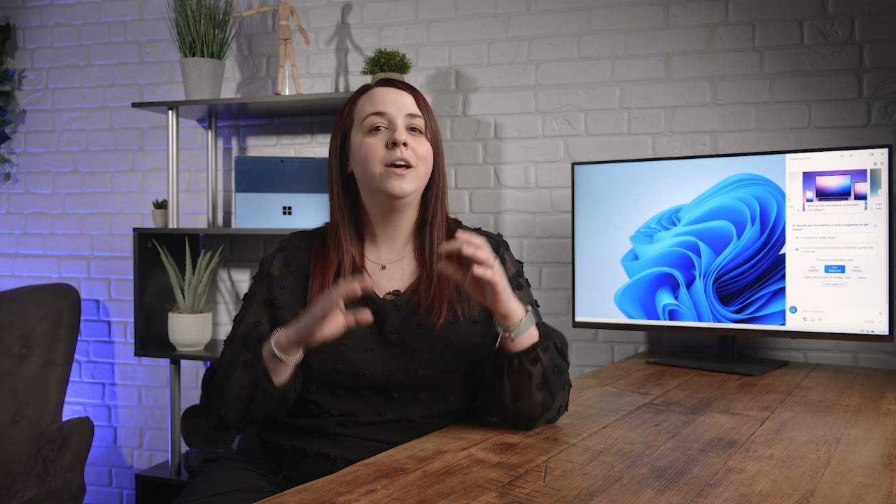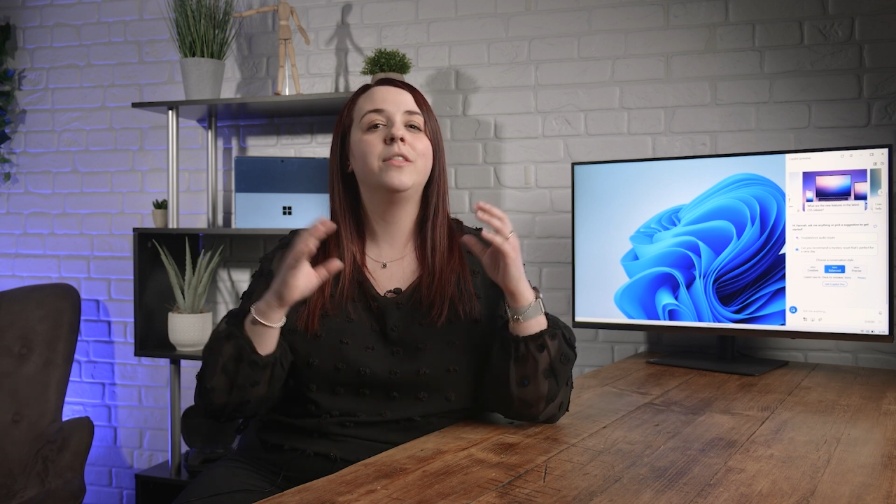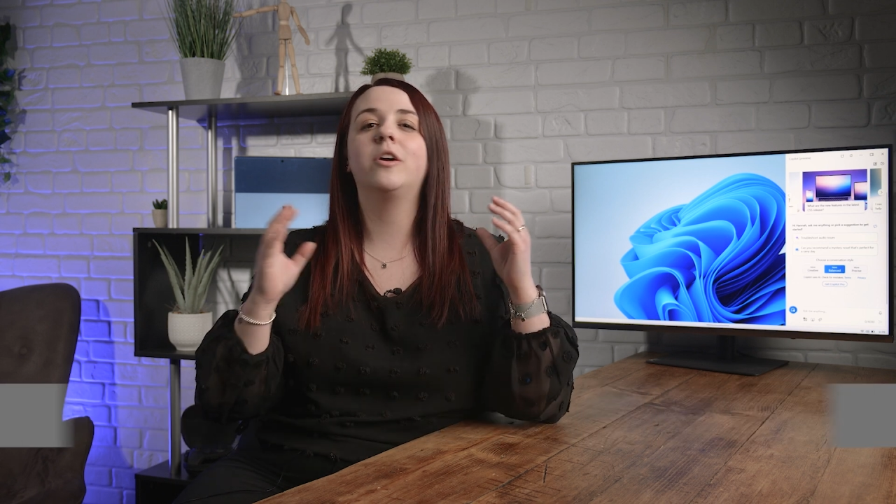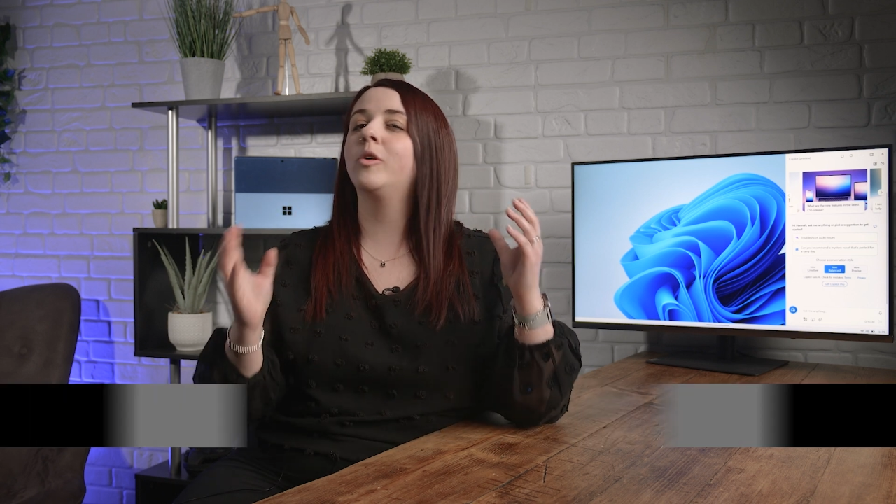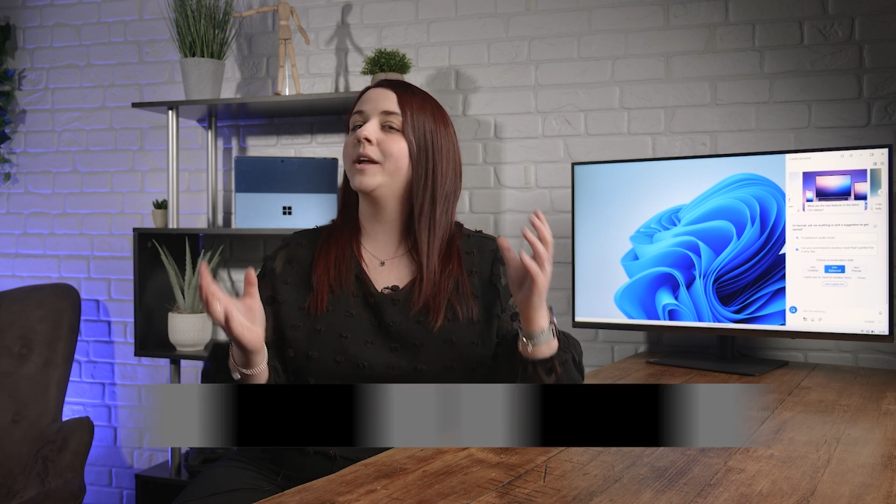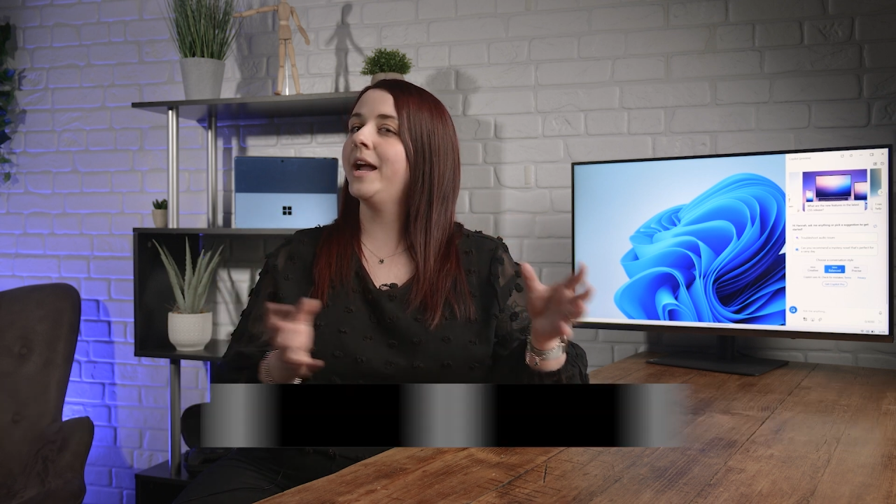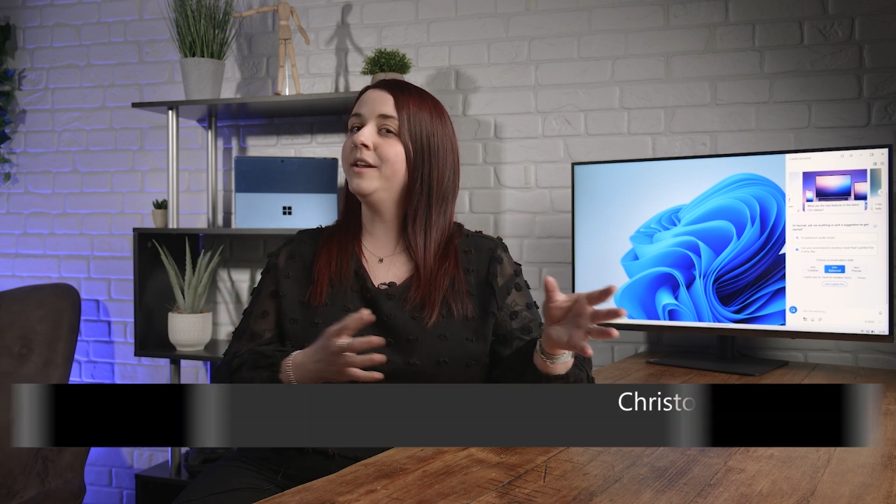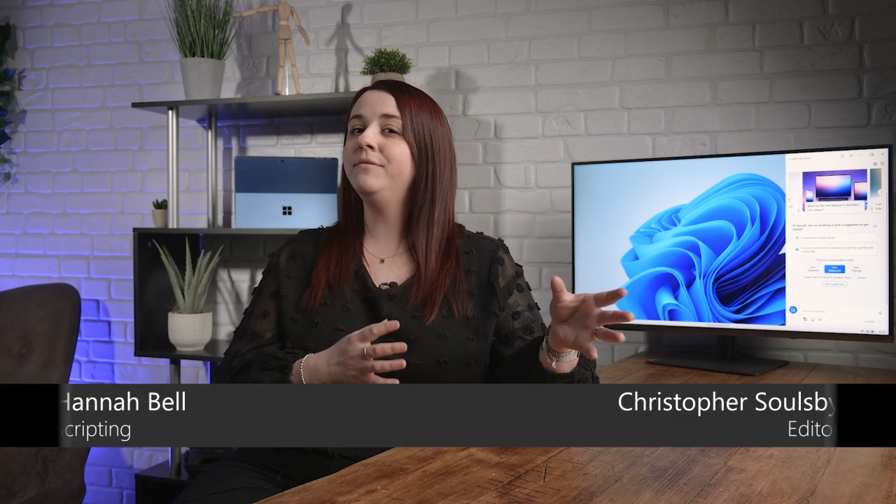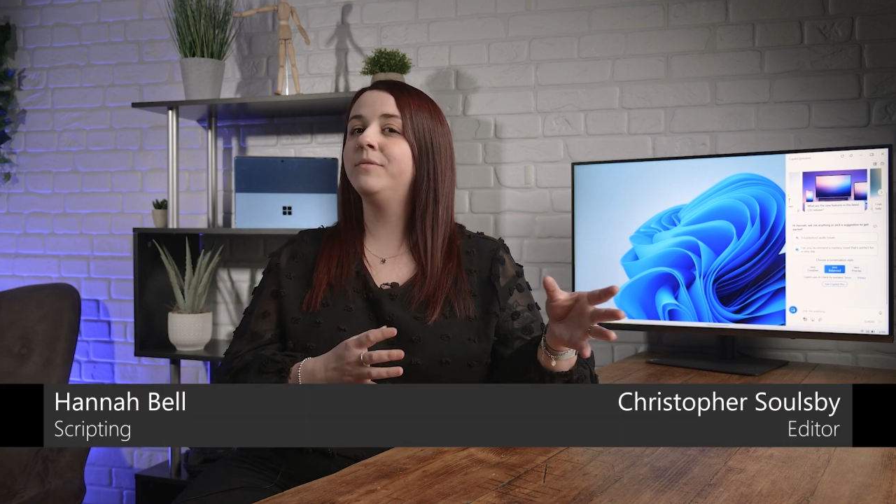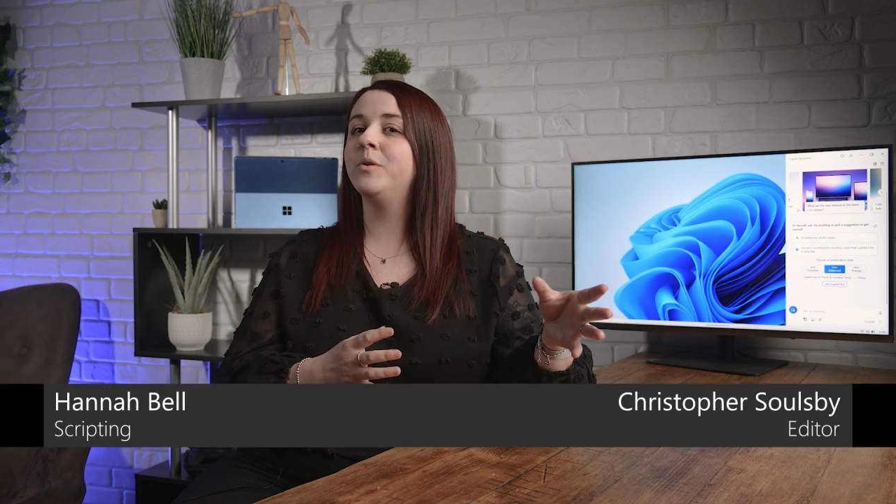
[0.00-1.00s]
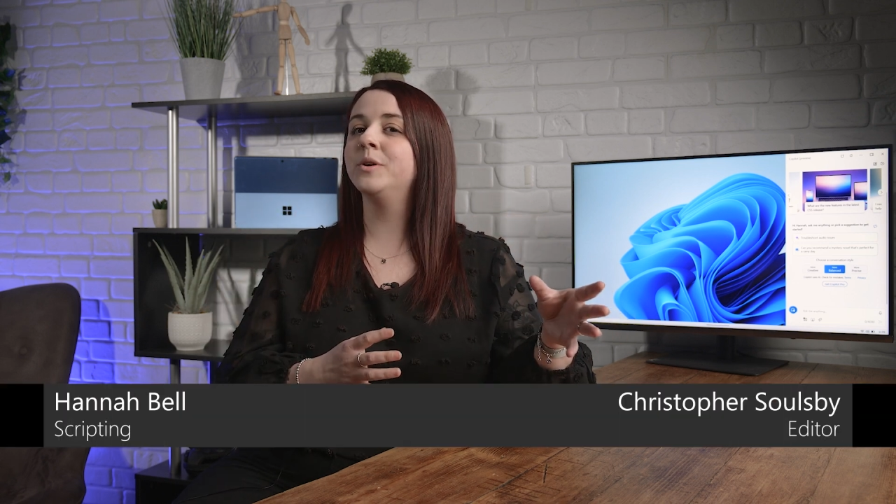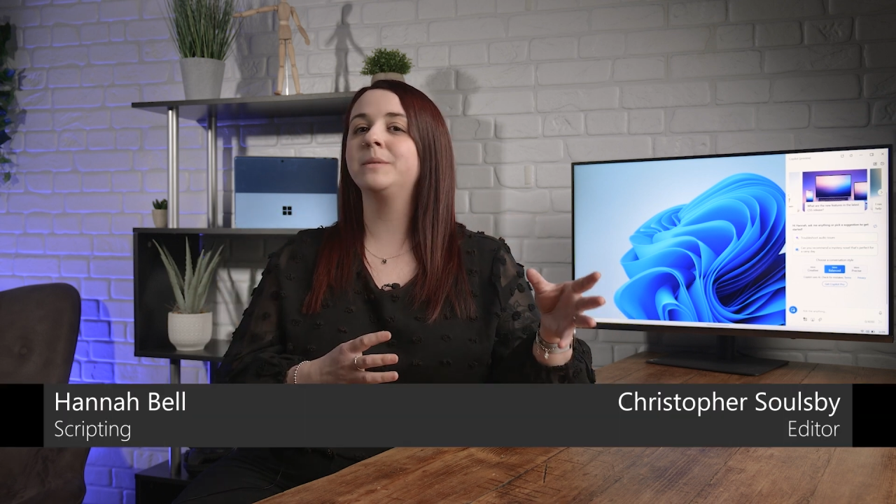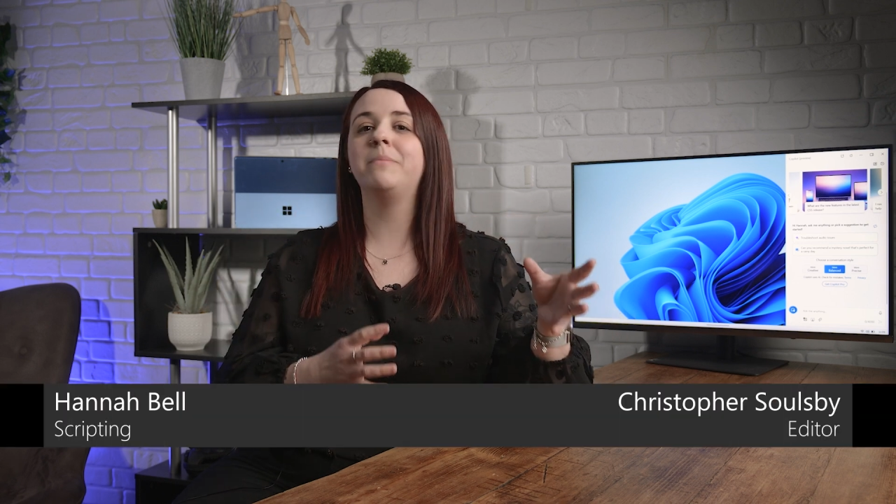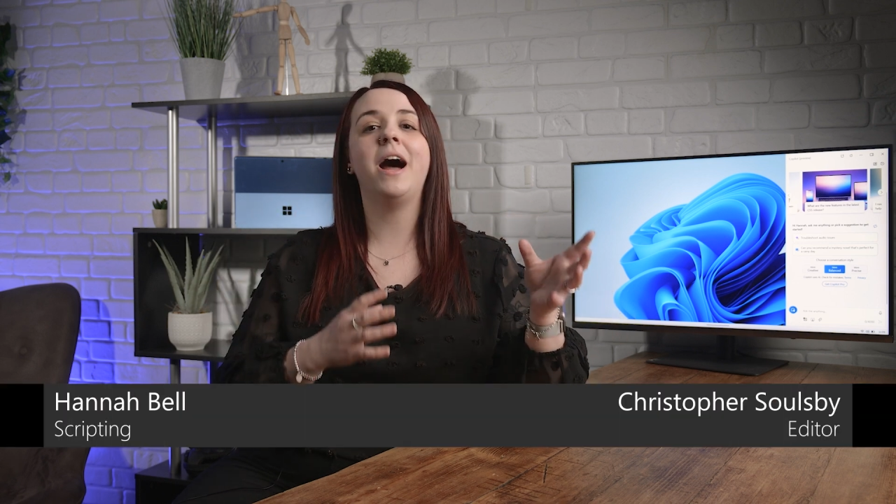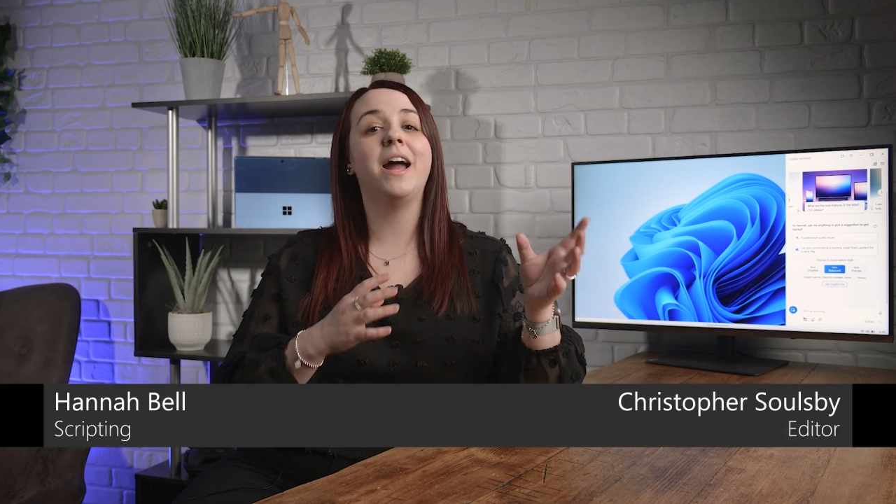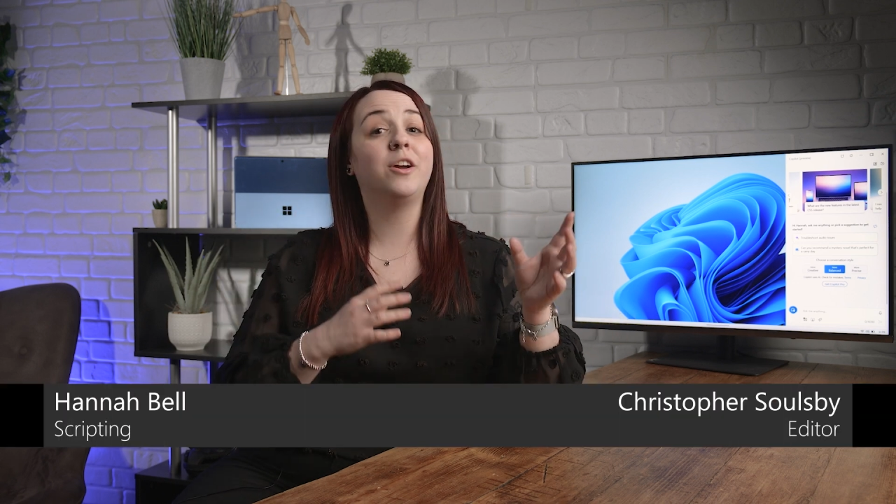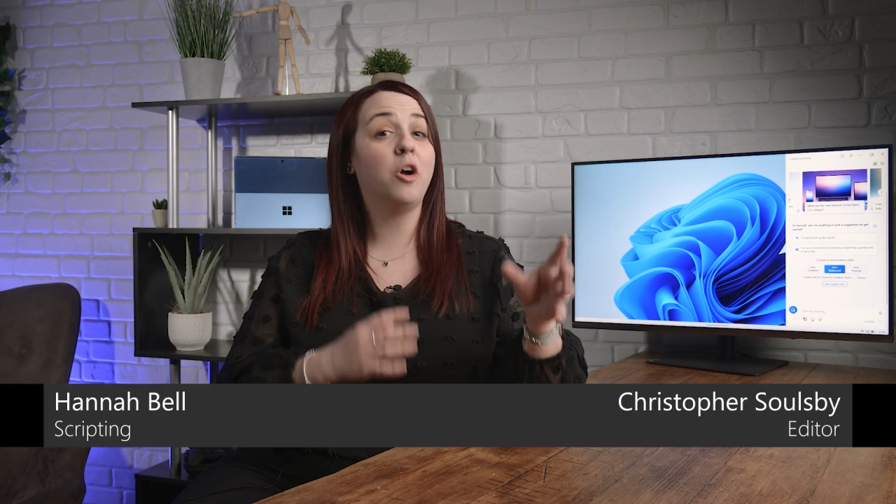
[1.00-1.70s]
the creative force behind